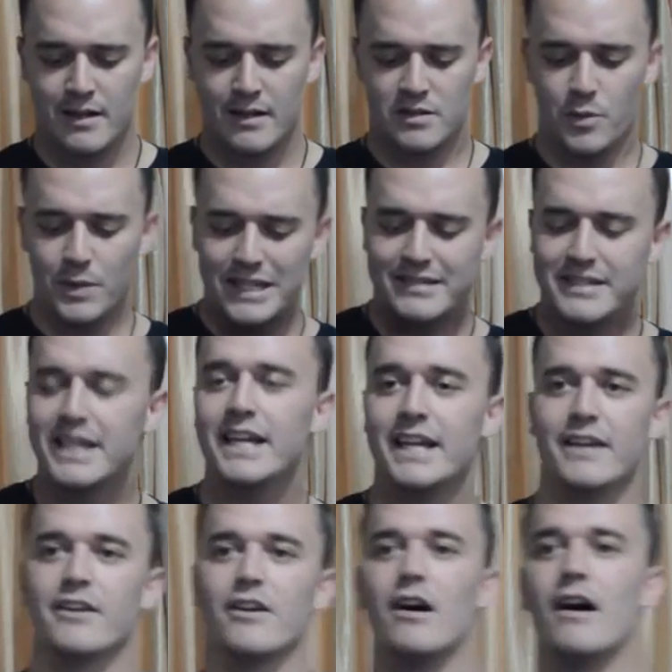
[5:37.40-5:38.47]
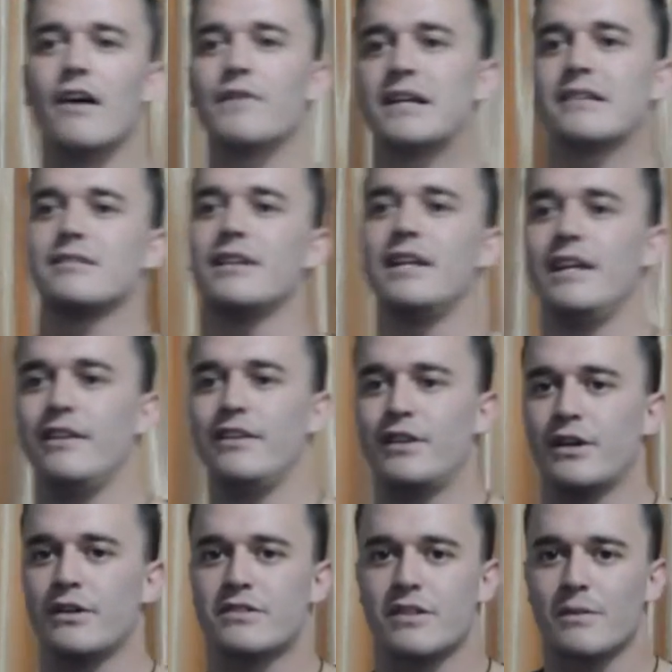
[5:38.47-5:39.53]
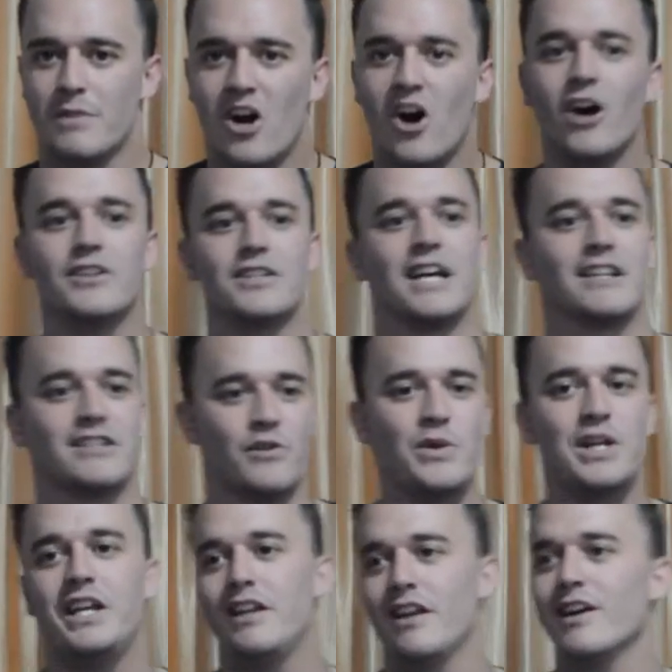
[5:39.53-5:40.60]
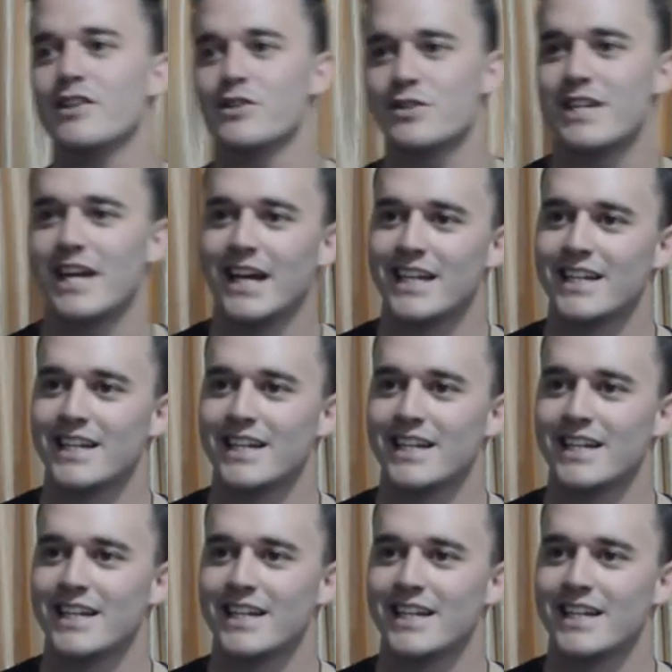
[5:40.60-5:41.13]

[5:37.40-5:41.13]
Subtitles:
So we see here, obviously, there's some context that we need to understand.